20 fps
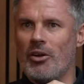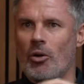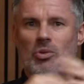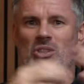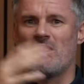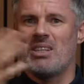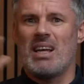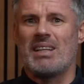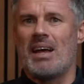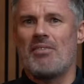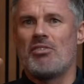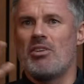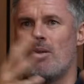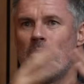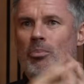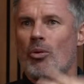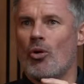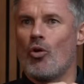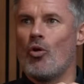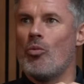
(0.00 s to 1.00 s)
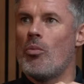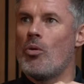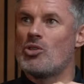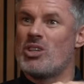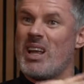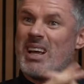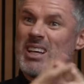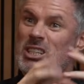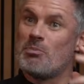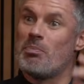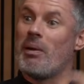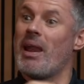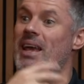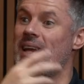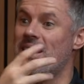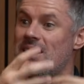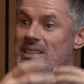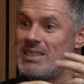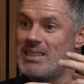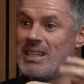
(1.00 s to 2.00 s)
Said everything, but almost
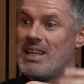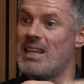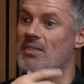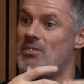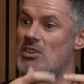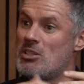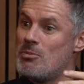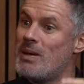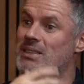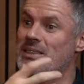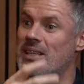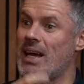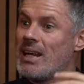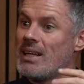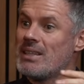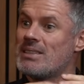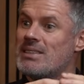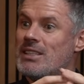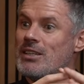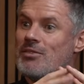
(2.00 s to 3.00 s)
explained Stevie's mentality.